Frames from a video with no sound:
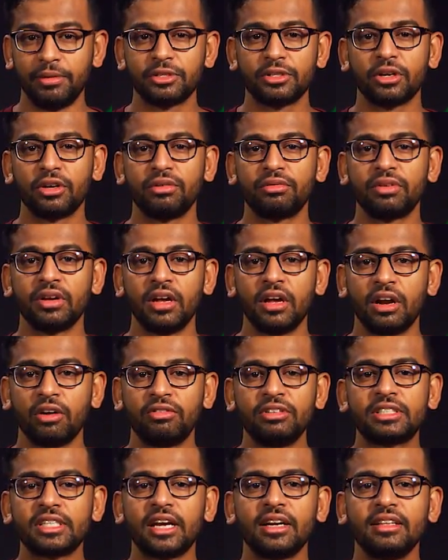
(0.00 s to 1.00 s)
instead of
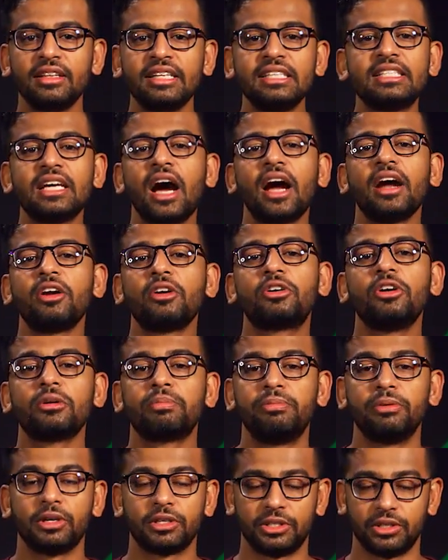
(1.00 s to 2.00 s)
reciting the entire
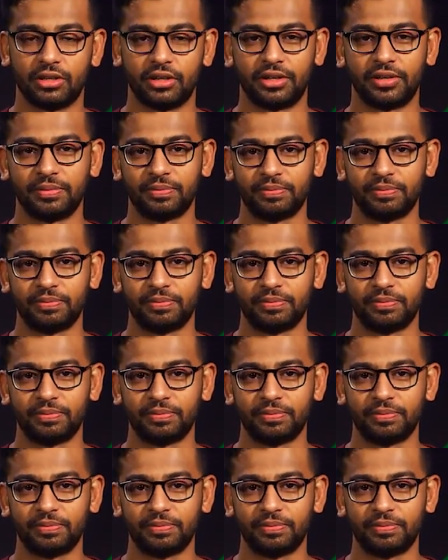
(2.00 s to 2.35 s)
cookbook to her.